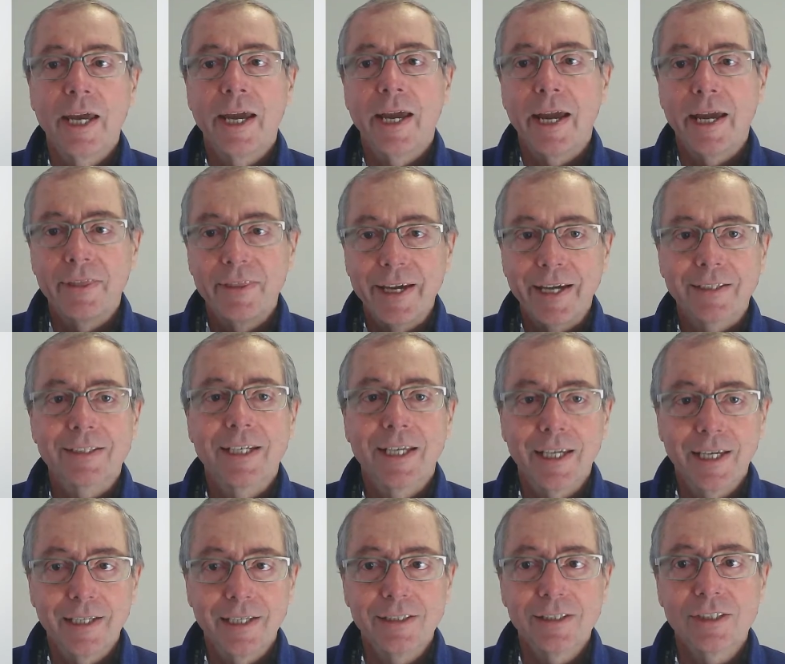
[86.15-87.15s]
And that
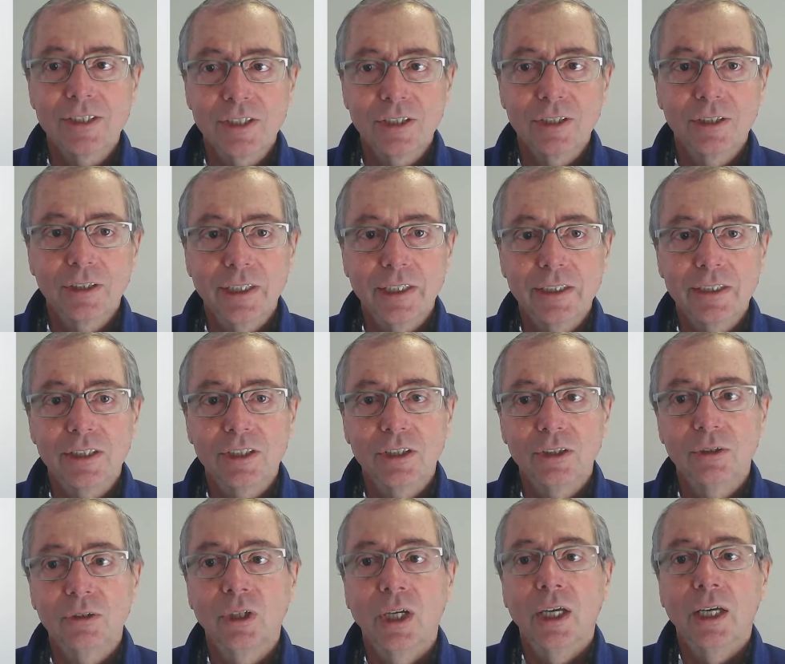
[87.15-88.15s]
tends to lead
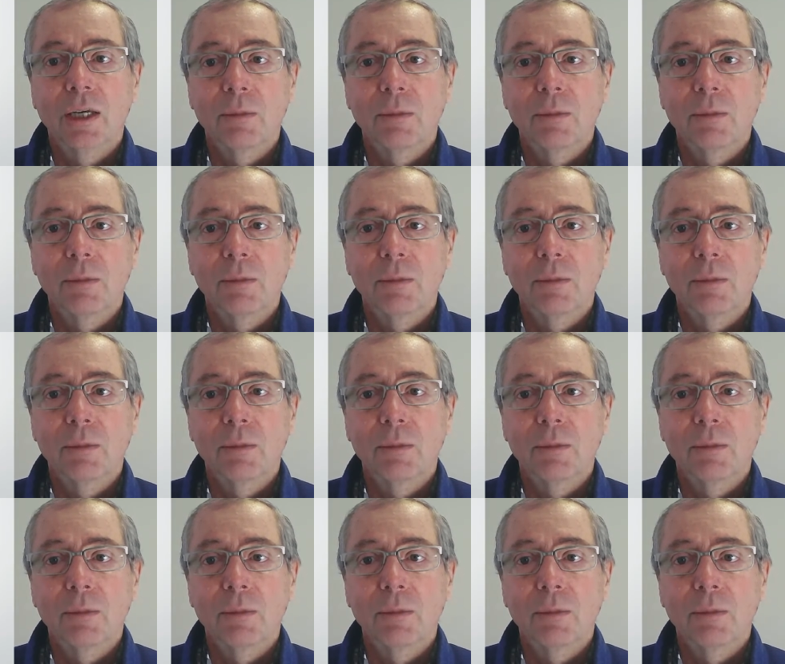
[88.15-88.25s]
to